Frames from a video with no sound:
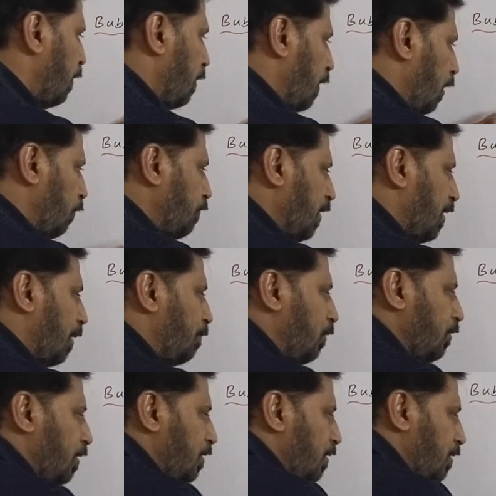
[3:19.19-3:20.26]
Now we come
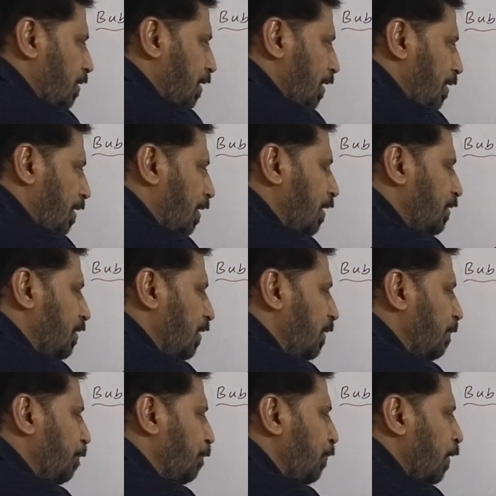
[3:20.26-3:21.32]
to the third
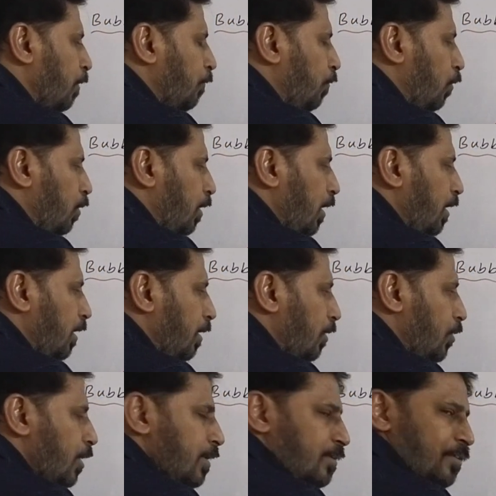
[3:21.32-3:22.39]
iteration. 14 and
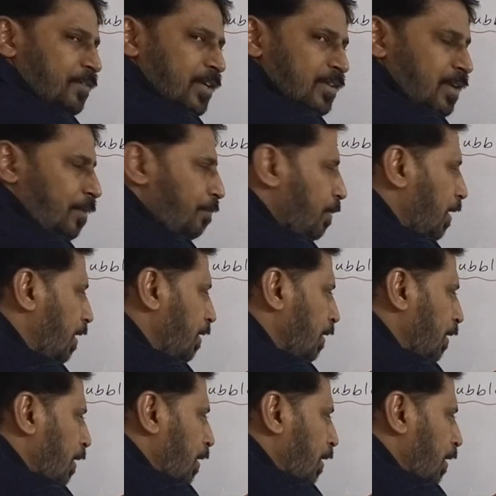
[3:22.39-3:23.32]
27 is compared.